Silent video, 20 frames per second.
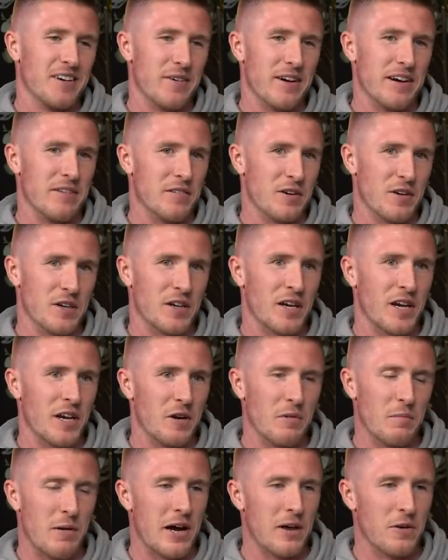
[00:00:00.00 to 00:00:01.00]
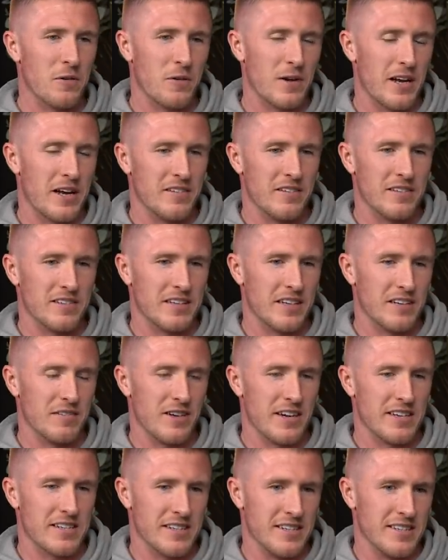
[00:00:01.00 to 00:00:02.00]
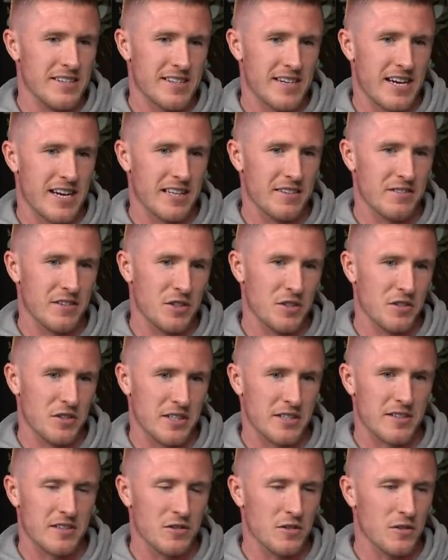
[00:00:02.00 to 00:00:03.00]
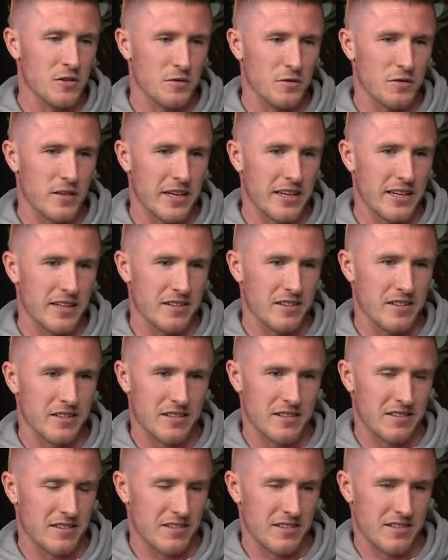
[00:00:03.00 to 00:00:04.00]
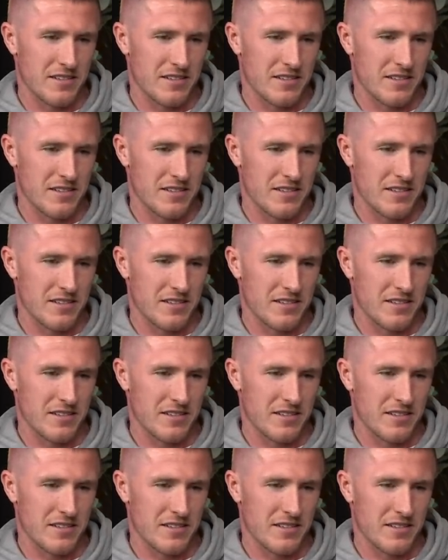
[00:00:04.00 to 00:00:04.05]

I haven't got a clue about all that wrestling side of it, jiu-jitsu stuff. Like, I just